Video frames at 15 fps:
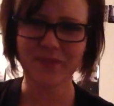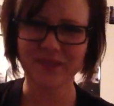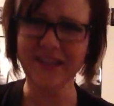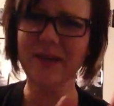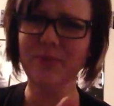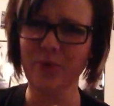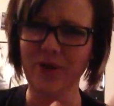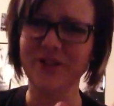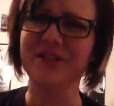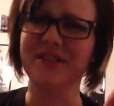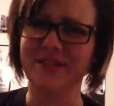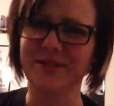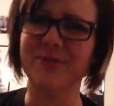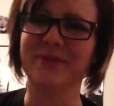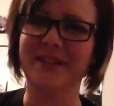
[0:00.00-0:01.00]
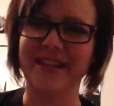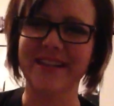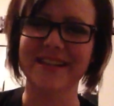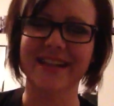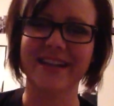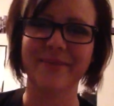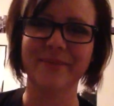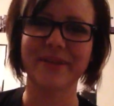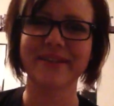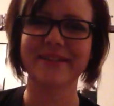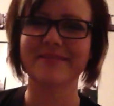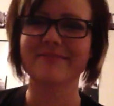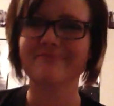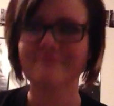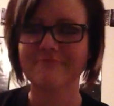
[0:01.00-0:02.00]
keep watching it Tuesdays, then I'm like,
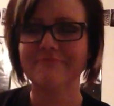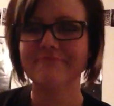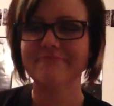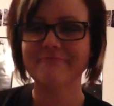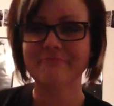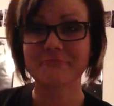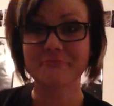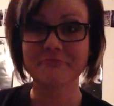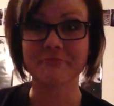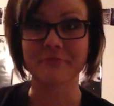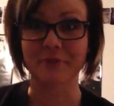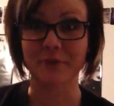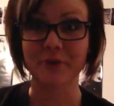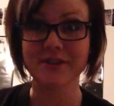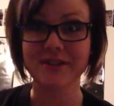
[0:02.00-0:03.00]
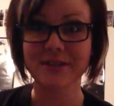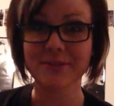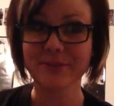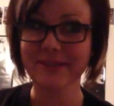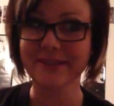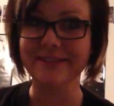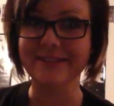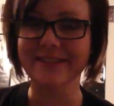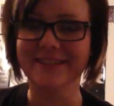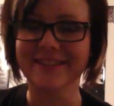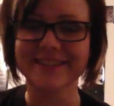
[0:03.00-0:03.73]
of course I will.